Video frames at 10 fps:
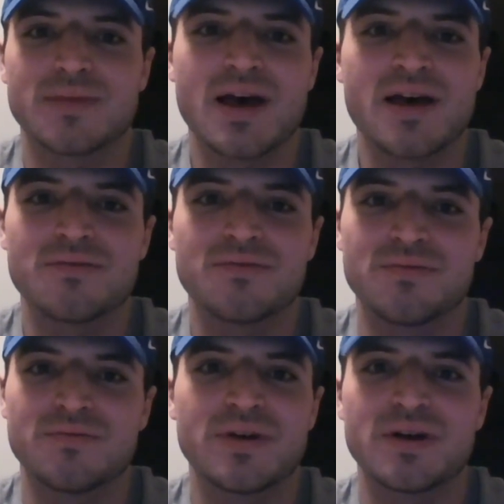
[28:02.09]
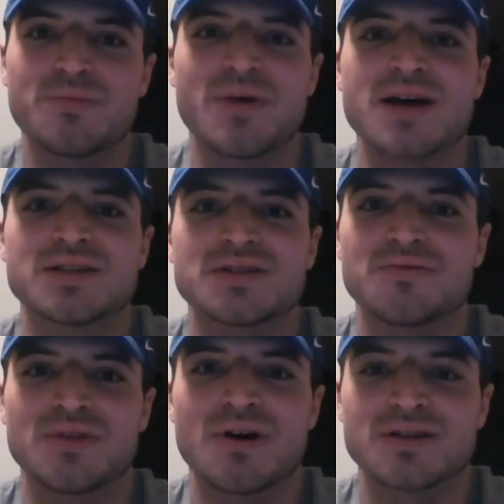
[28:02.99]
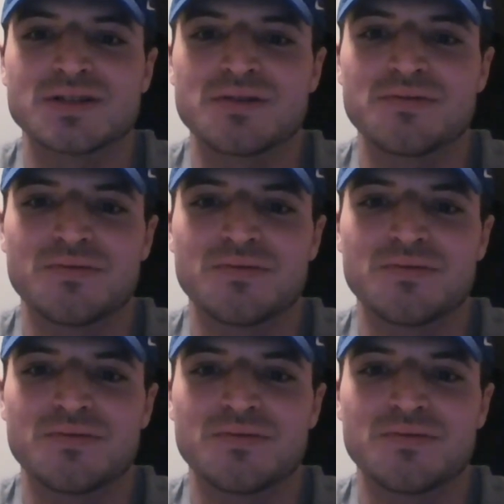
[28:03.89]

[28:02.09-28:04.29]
have very positive thoughts of